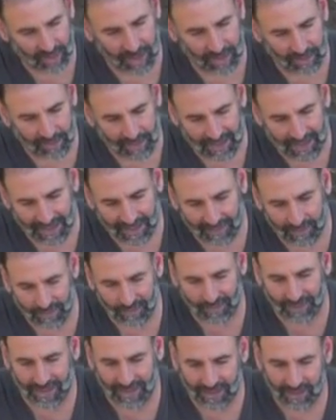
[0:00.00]
problem I have
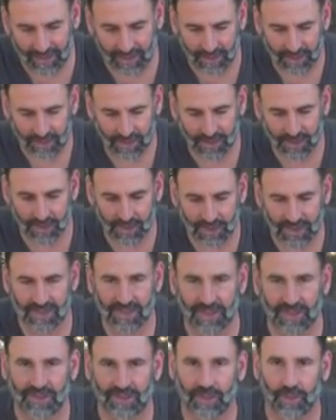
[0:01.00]
with flat collars, though,
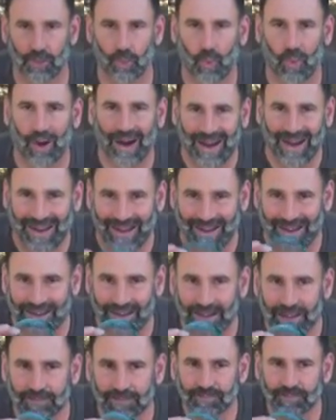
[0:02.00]
is that they're
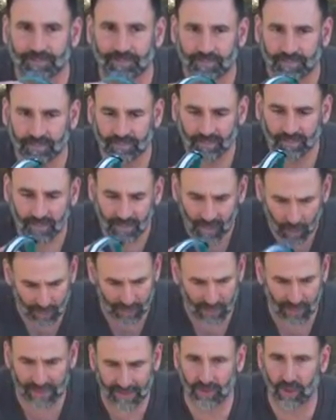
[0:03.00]
wide.
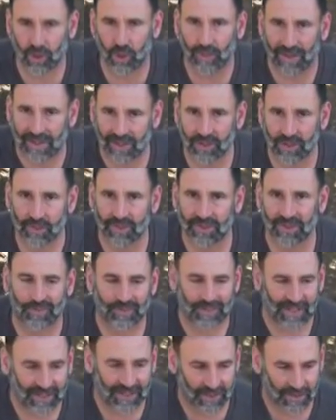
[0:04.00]
When you give a correction with the
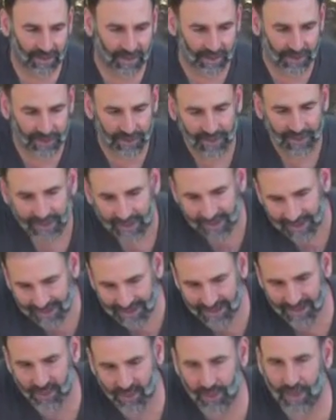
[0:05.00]
flat collar,
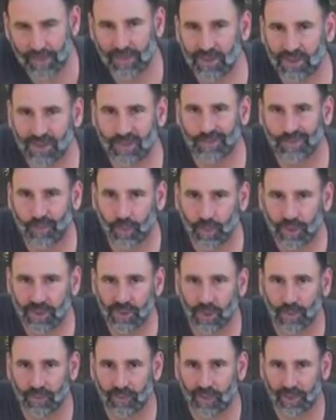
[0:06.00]
it distributes the
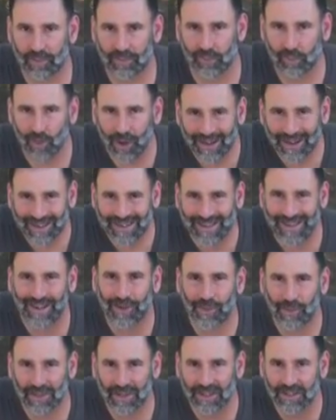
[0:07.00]
force over a broad
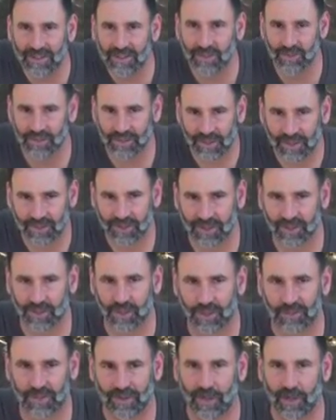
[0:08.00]
area, so dogs
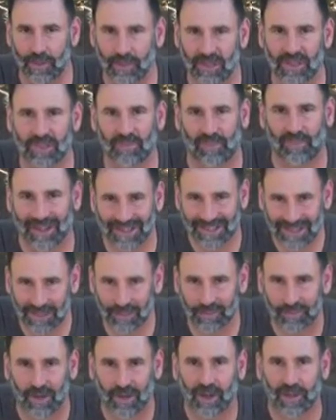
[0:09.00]
just aren't very
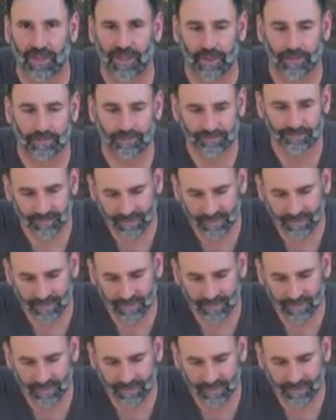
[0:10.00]
responsive on them.